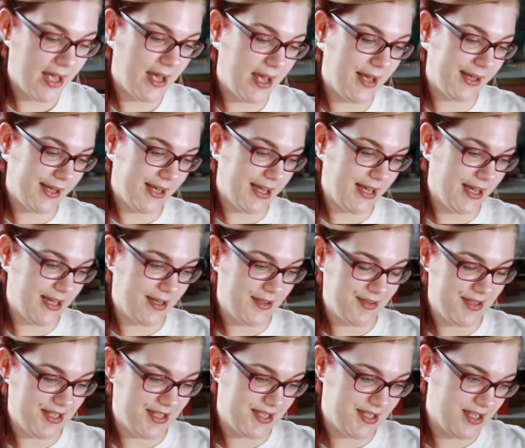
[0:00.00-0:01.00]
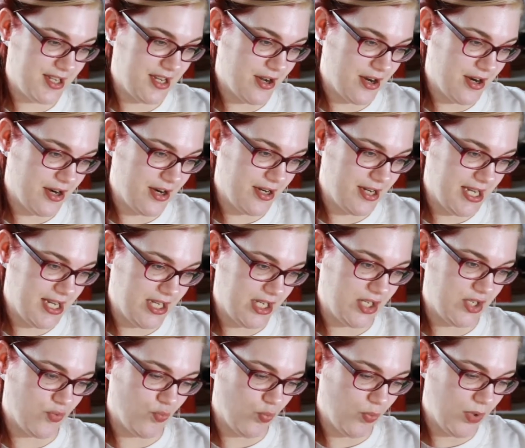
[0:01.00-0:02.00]
this yarn
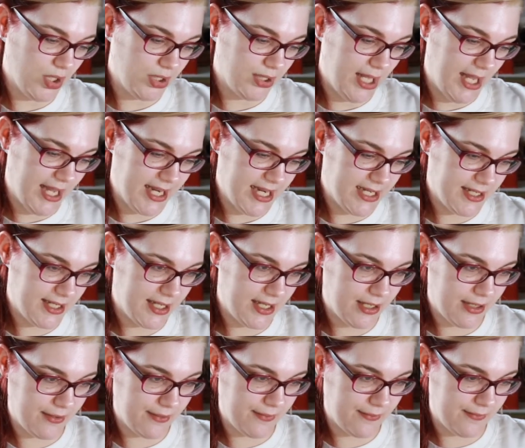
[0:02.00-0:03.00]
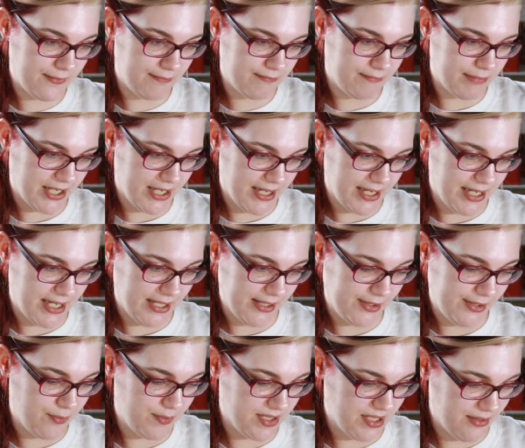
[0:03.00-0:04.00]
is Wool-like by
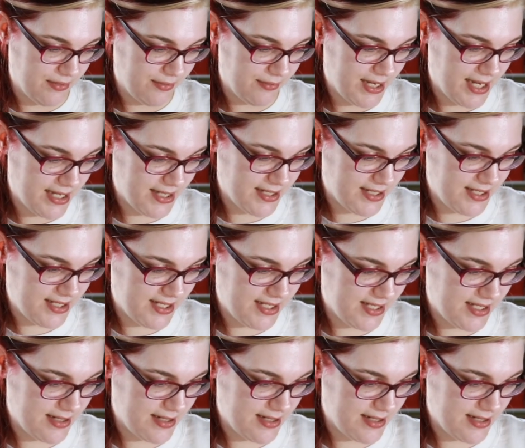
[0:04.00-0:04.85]
Loops and Threads.